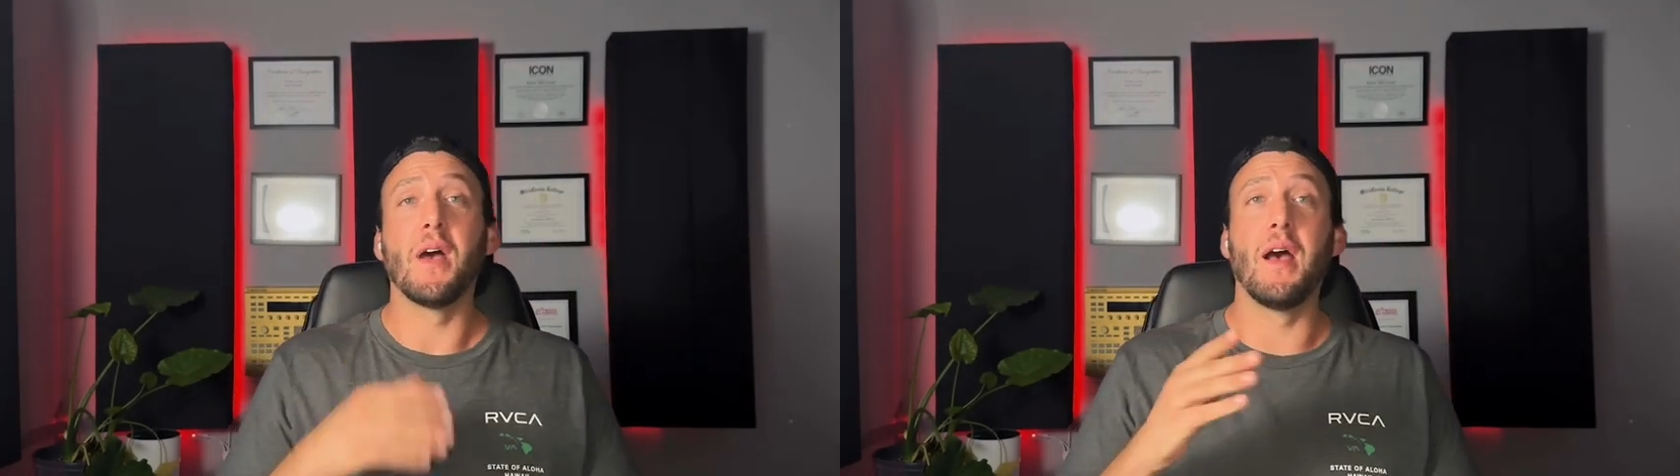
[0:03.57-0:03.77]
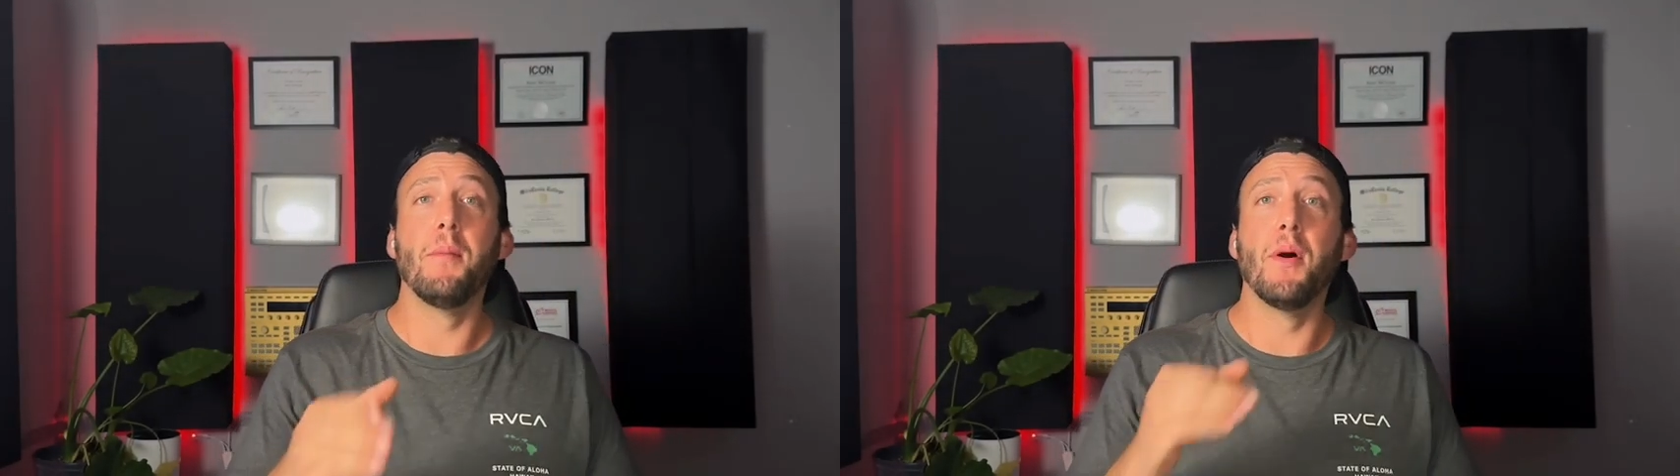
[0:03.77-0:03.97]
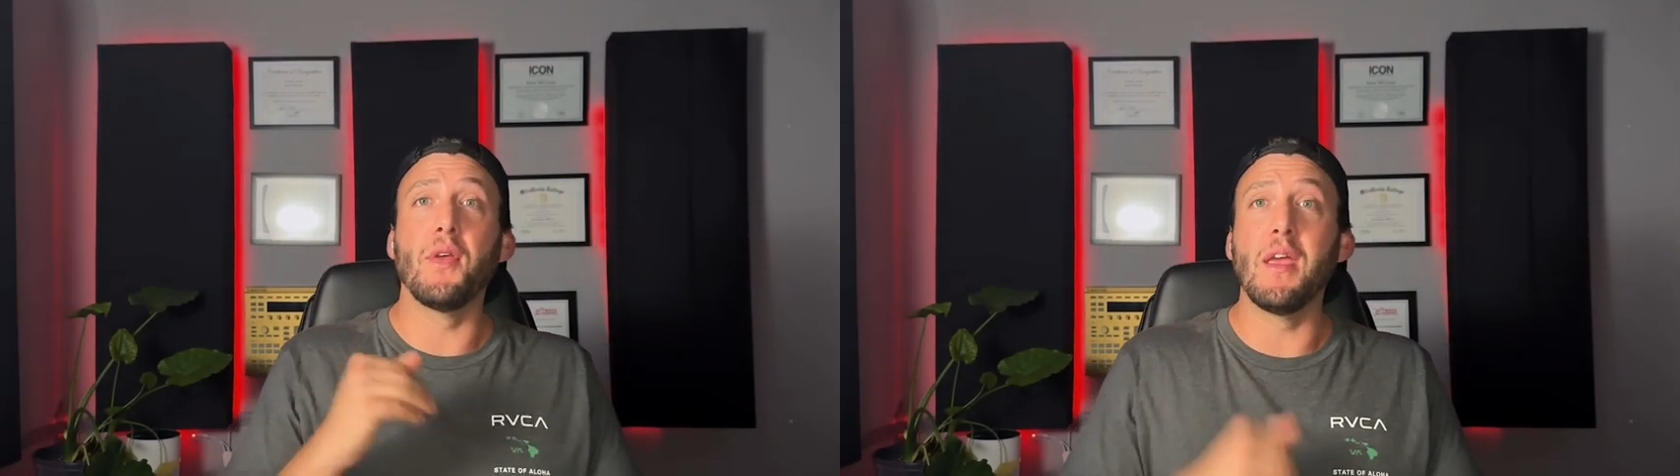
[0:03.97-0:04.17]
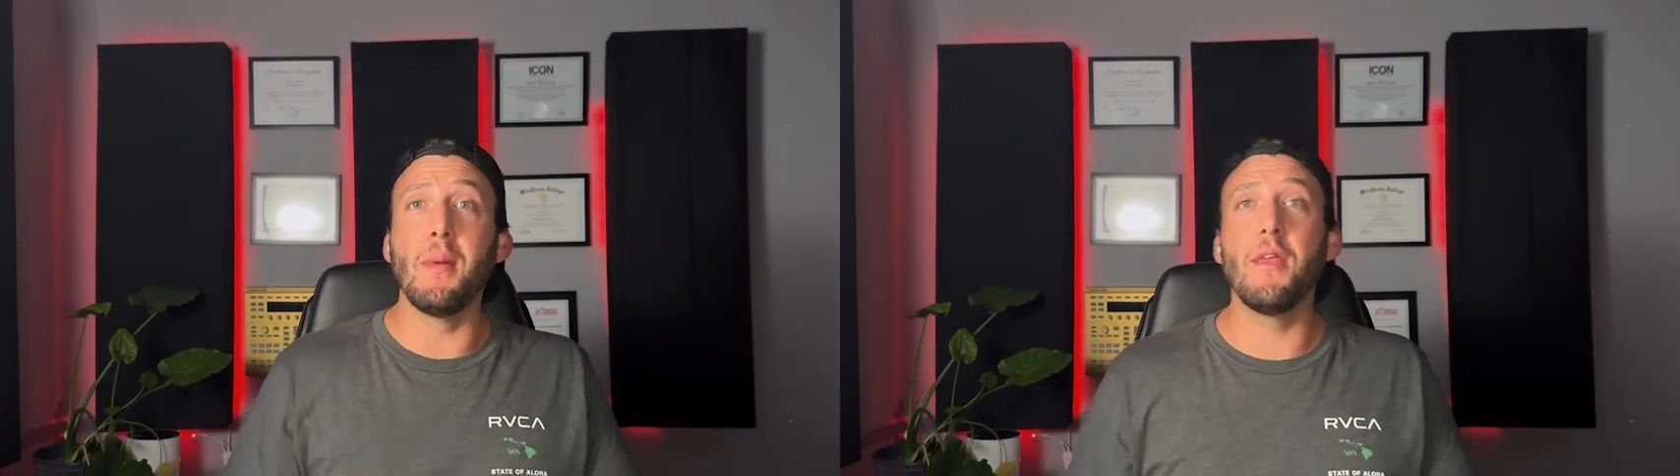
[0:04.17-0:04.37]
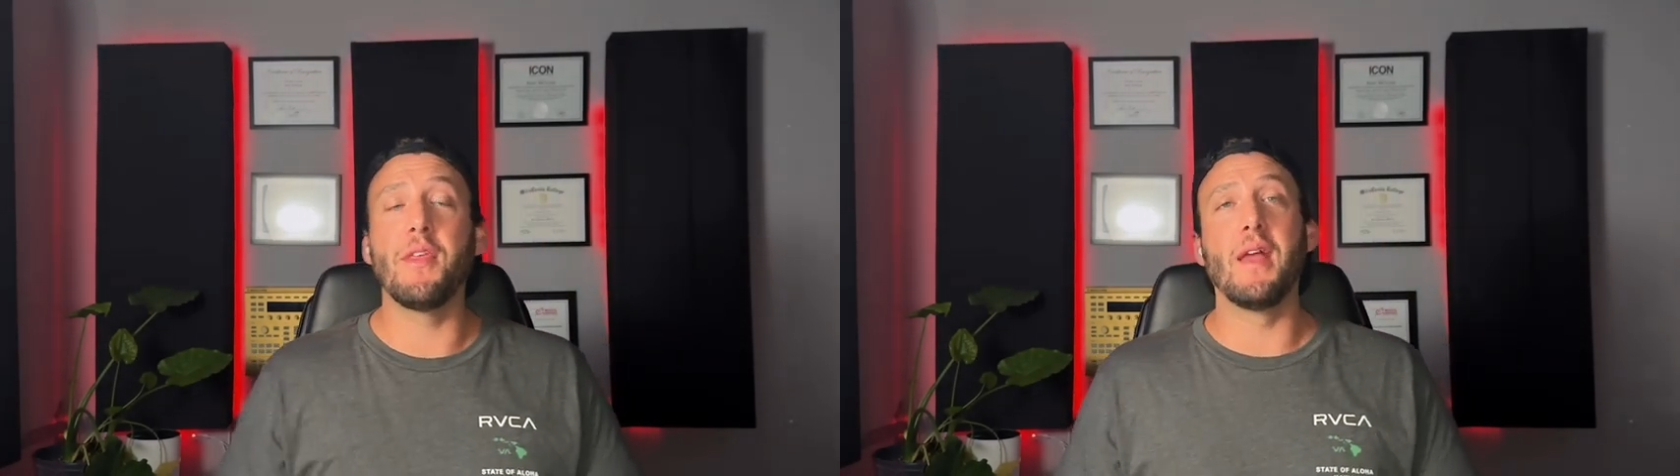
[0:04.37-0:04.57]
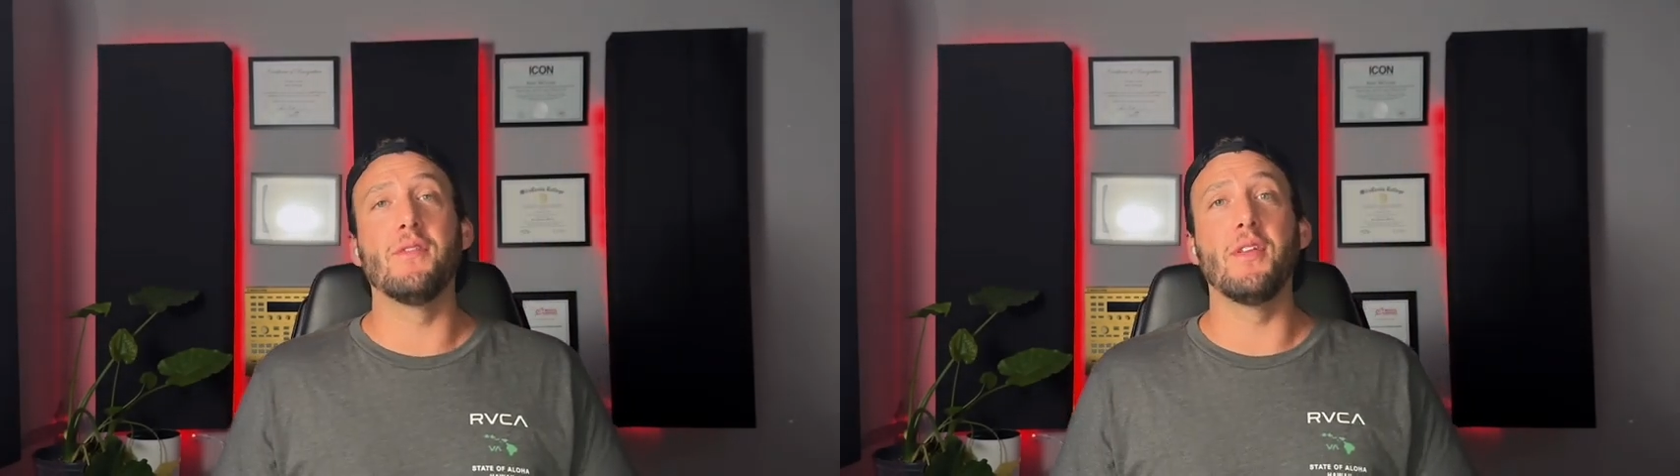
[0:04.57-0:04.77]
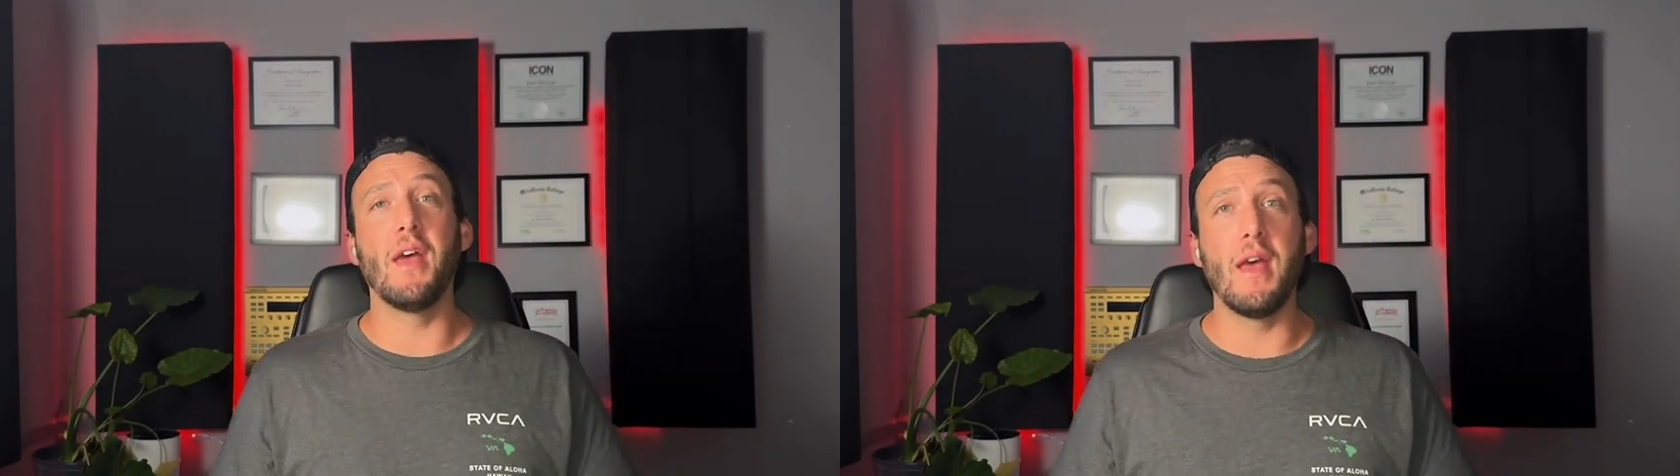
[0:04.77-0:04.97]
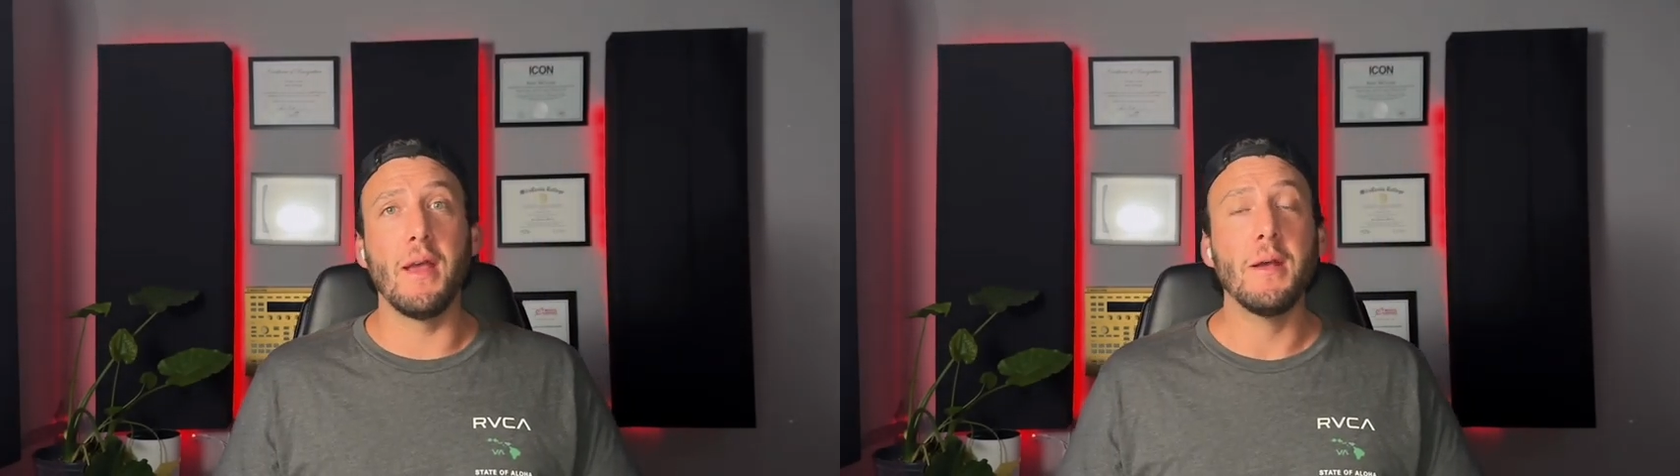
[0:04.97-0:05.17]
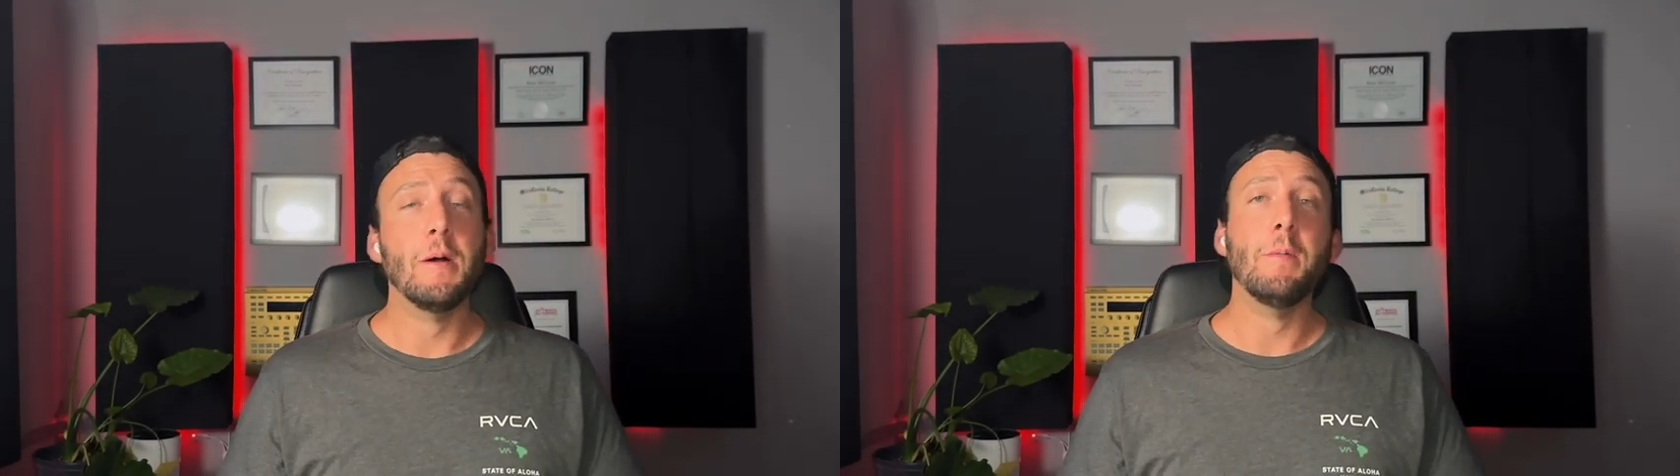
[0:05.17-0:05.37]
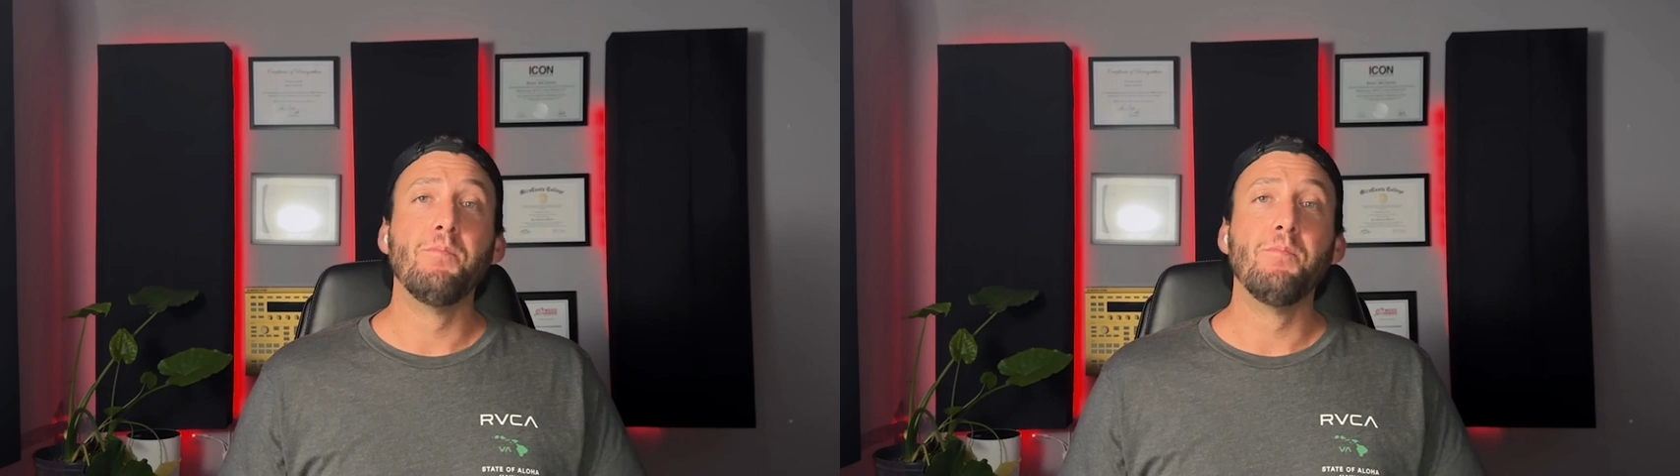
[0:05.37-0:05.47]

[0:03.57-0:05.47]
I am Bohemoth, and today